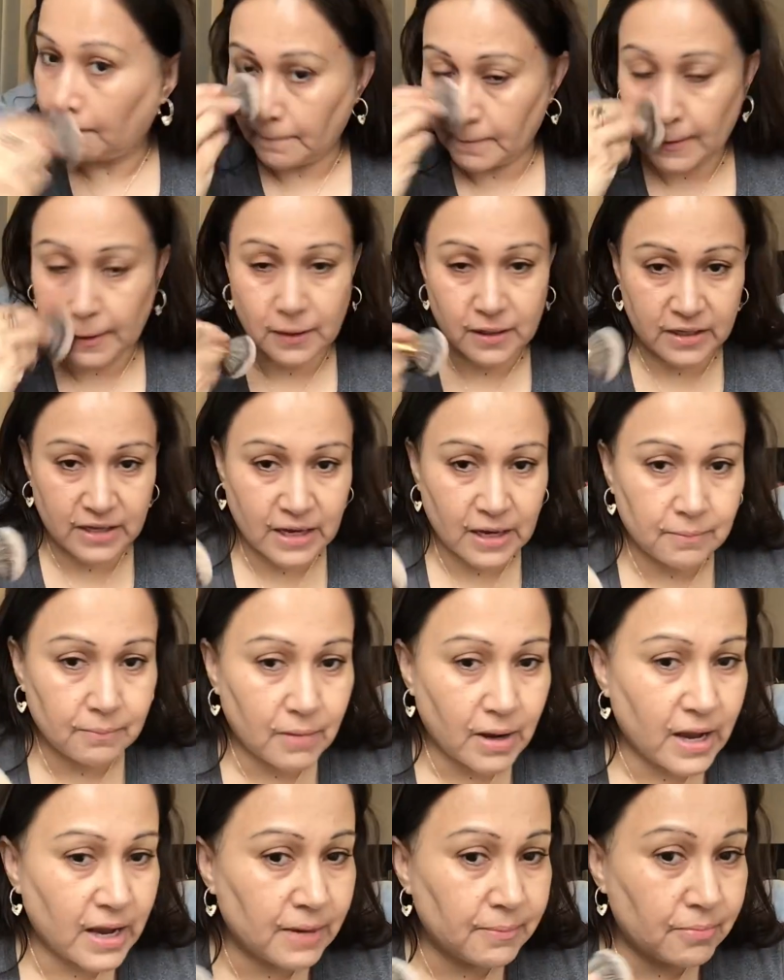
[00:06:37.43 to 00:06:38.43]
And again,
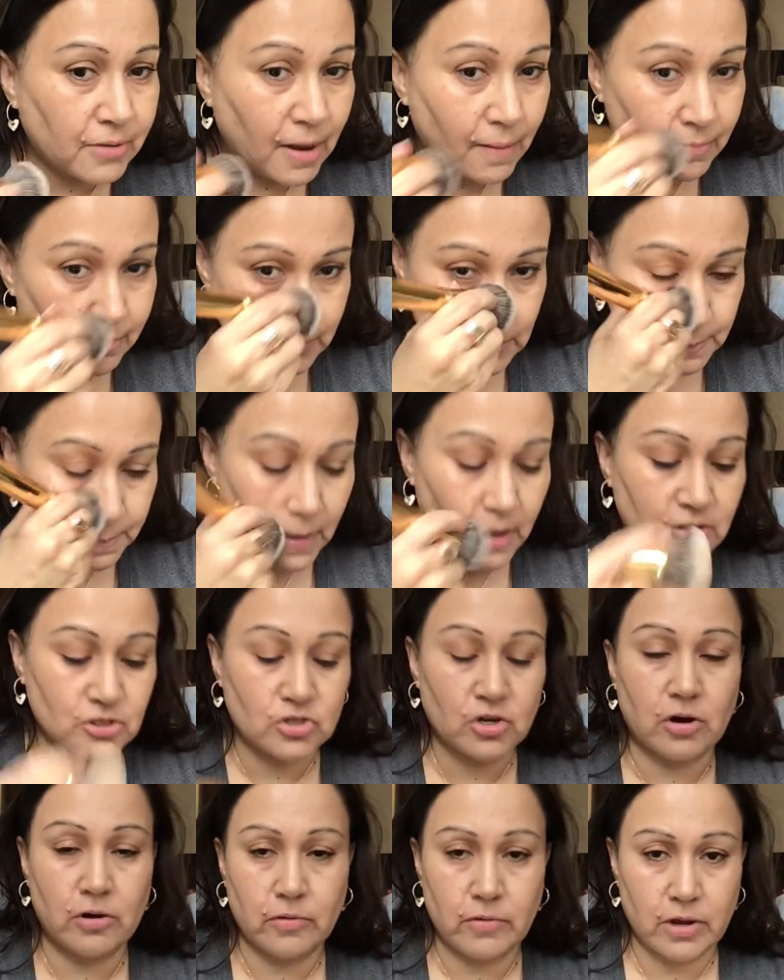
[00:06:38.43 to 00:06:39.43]
my problem spots
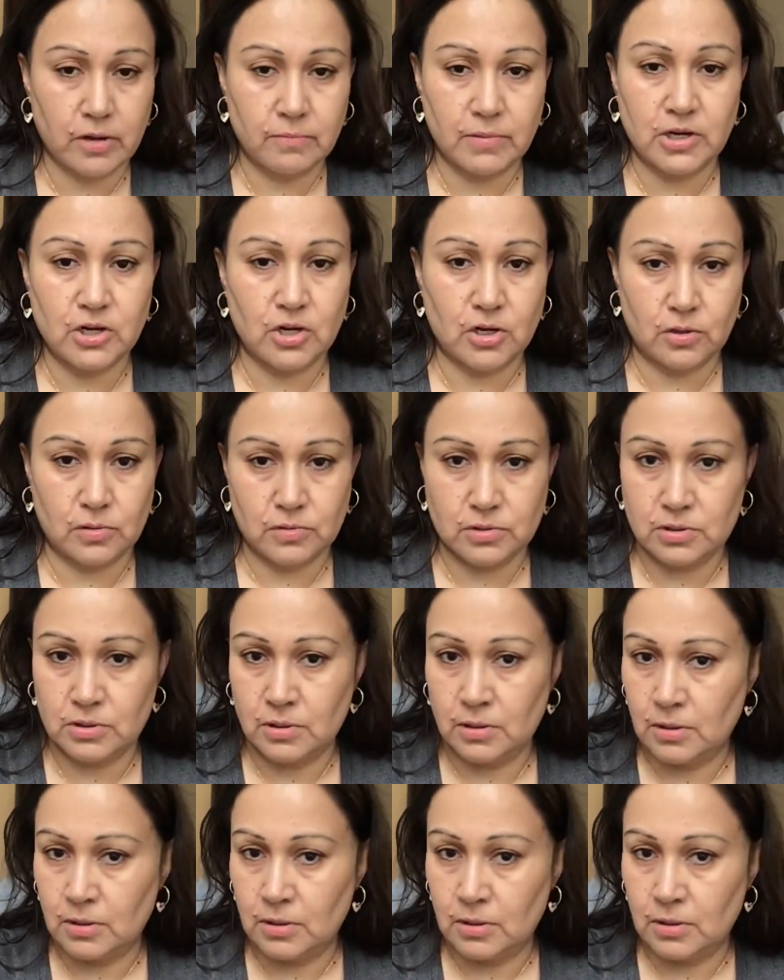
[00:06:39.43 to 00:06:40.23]
are around my nose.